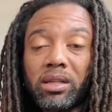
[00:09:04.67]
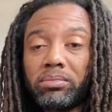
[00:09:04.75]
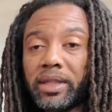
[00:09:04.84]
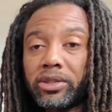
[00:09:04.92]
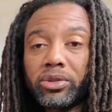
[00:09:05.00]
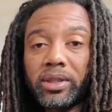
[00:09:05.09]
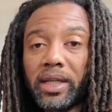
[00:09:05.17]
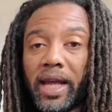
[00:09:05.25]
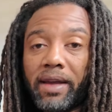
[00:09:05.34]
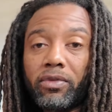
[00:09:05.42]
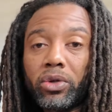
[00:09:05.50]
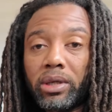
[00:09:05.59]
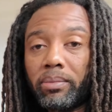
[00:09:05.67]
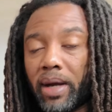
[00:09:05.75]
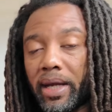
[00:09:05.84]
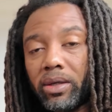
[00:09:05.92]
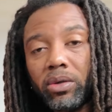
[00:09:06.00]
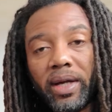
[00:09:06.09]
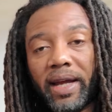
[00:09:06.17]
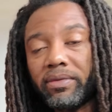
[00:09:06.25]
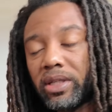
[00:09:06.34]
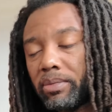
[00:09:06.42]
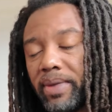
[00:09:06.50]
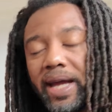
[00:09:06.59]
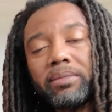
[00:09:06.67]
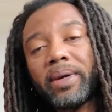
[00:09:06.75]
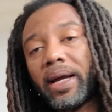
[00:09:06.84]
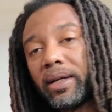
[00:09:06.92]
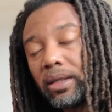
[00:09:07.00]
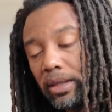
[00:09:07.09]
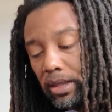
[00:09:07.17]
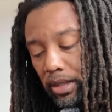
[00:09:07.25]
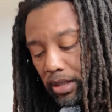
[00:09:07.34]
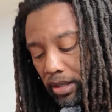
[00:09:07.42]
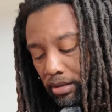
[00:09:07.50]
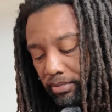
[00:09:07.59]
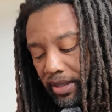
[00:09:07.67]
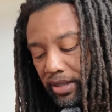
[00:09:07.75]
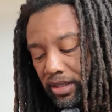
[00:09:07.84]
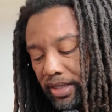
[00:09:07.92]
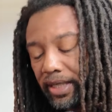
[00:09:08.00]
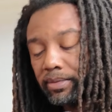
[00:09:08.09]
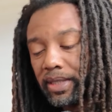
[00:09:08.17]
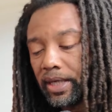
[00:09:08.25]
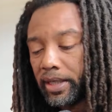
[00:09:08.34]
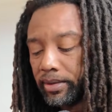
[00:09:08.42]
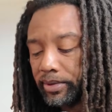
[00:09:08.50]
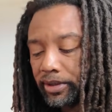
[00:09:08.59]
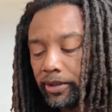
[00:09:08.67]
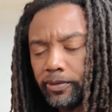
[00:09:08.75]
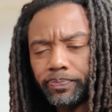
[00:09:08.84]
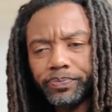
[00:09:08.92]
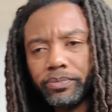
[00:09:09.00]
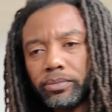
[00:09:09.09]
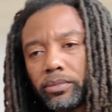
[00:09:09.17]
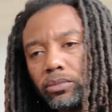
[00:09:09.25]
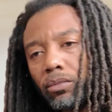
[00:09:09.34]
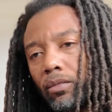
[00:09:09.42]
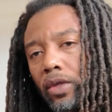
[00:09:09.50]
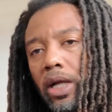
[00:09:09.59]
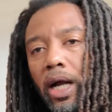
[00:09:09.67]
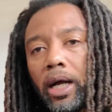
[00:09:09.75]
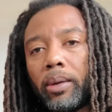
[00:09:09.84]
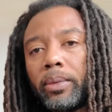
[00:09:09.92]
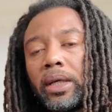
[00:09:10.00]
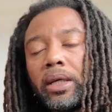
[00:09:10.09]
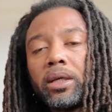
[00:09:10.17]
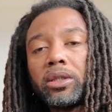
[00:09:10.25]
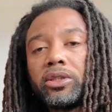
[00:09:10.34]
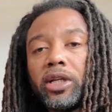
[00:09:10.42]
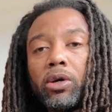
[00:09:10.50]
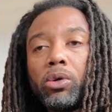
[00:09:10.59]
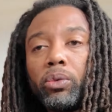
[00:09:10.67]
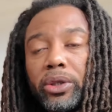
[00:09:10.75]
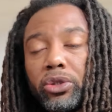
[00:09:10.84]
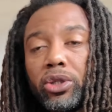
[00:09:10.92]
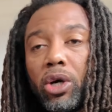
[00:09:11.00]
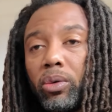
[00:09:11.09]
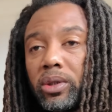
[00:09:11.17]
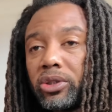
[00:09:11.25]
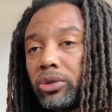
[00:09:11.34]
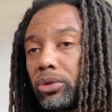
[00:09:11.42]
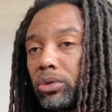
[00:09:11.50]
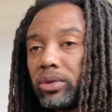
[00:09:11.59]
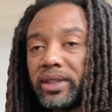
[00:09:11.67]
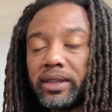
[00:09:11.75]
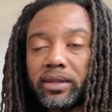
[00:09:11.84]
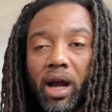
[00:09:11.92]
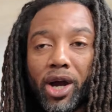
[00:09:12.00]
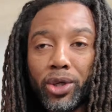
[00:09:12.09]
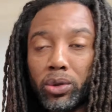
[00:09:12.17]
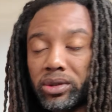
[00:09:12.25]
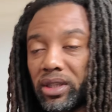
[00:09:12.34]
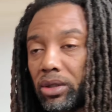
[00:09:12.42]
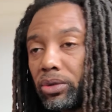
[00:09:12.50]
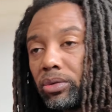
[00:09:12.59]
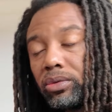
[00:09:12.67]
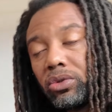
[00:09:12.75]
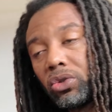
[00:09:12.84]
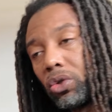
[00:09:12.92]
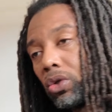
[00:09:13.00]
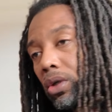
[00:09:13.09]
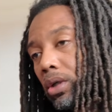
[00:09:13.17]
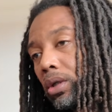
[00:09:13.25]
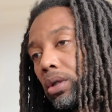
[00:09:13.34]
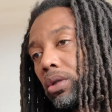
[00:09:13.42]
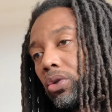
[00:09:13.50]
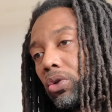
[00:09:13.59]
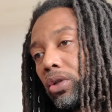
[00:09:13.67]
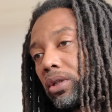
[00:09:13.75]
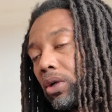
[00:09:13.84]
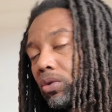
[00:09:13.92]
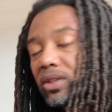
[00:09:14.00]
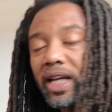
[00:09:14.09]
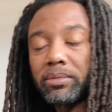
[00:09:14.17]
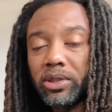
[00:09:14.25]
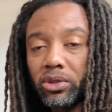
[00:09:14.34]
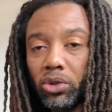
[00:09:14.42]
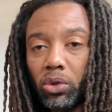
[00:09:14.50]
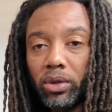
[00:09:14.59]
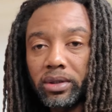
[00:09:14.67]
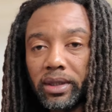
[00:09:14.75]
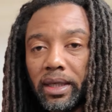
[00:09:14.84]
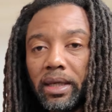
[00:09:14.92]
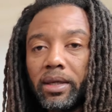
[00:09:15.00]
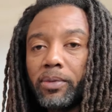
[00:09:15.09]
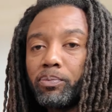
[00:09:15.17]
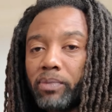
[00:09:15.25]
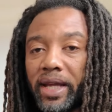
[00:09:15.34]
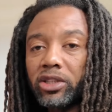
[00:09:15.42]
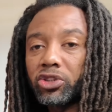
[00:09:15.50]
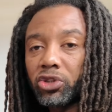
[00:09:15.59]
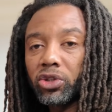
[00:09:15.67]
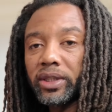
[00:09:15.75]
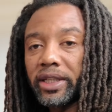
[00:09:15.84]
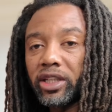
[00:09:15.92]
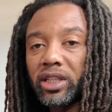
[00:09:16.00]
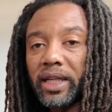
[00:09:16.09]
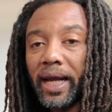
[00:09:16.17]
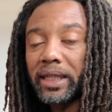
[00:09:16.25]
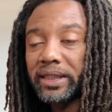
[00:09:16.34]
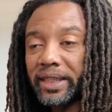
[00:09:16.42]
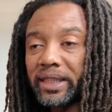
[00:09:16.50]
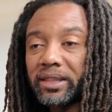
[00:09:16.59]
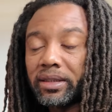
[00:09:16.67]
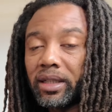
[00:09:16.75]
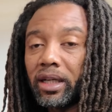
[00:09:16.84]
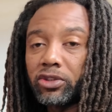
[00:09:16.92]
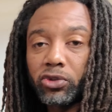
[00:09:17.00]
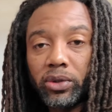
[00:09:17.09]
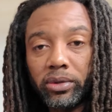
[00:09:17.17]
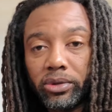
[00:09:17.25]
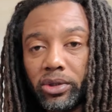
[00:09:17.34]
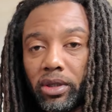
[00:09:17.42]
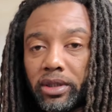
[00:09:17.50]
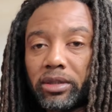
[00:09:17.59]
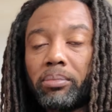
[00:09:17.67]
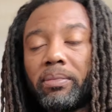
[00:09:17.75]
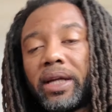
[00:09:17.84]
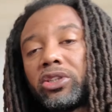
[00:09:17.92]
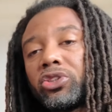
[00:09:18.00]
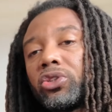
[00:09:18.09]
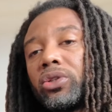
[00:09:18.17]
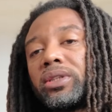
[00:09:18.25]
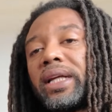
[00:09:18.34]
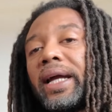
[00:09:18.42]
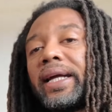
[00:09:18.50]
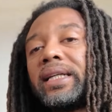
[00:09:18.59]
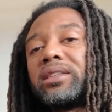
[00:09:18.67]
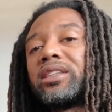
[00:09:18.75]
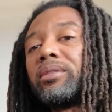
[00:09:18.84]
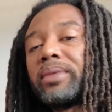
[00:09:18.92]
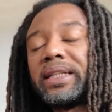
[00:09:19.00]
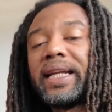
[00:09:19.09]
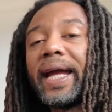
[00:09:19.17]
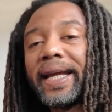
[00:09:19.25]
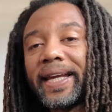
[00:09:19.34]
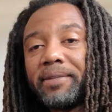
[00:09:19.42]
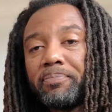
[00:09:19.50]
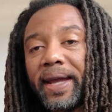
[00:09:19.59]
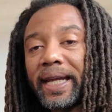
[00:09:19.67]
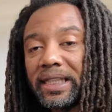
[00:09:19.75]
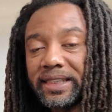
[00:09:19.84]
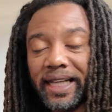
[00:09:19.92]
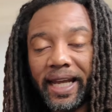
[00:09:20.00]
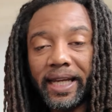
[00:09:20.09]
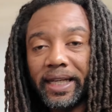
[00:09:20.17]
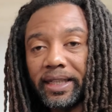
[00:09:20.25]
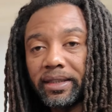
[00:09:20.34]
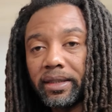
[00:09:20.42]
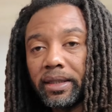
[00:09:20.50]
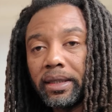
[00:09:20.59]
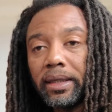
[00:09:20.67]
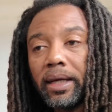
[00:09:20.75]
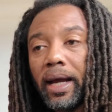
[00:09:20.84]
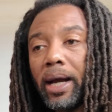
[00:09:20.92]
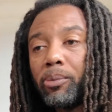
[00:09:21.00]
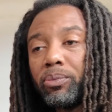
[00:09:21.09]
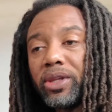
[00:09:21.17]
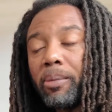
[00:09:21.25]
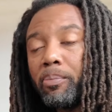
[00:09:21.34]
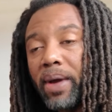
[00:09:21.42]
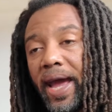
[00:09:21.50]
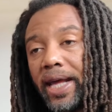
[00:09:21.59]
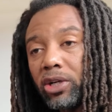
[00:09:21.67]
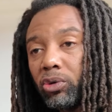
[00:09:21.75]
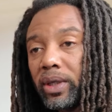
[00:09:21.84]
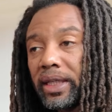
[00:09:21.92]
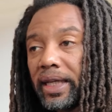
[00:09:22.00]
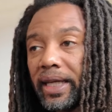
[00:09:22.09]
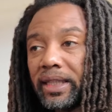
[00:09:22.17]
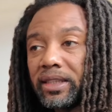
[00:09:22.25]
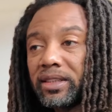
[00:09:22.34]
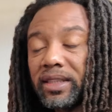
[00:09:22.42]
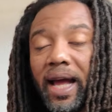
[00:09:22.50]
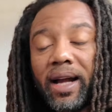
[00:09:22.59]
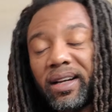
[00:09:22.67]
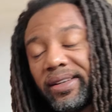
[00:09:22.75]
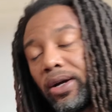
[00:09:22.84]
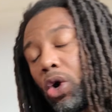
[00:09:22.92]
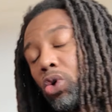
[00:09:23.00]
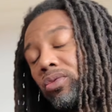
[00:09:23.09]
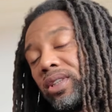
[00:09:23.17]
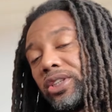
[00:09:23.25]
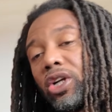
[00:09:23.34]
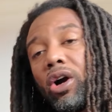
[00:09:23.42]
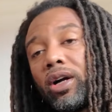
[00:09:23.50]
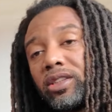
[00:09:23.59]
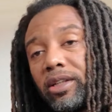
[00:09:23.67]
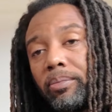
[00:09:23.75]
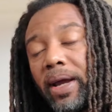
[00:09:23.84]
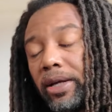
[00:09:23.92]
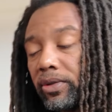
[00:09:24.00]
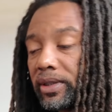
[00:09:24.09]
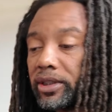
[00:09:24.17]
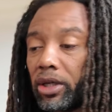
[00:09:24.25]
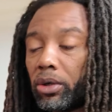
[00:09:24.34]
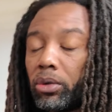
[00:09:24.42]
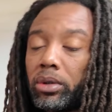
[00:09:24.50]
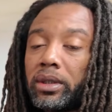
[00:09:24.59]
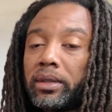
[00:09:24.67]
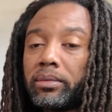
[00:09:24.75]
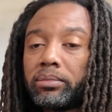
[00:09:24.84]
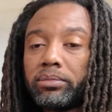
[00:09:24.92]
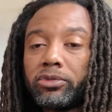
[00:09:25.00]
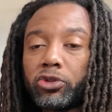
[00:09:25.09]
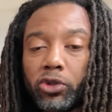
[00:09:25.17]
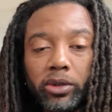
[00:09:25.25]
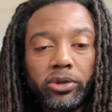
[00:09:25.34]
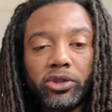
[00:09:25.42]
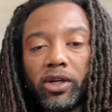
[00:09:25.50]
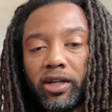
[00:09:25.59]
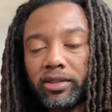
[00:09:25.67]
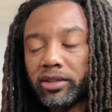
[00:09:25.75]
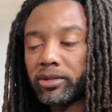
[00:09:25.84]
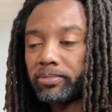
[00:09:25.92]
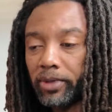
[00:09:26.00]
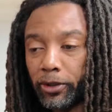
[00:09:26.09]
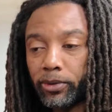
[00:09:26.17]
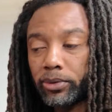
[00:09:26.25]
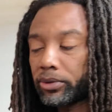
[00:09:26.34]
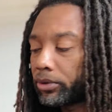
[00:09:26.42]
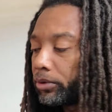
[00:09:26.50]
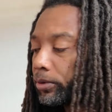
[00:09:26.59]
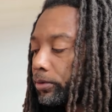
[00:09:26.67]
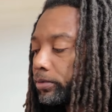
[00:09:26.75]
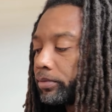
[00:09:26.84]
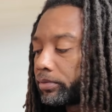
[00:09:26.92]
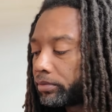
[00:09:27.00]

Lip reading: something that you can have on the bike or have in your backpack at the same time. So when you go into these auto zones or those types of stores, make sure that you're not getting a trickle charger. Make sure that it's something that can maintain the battery, and it's not gonna overcharge your battery. So trickle charger, old school;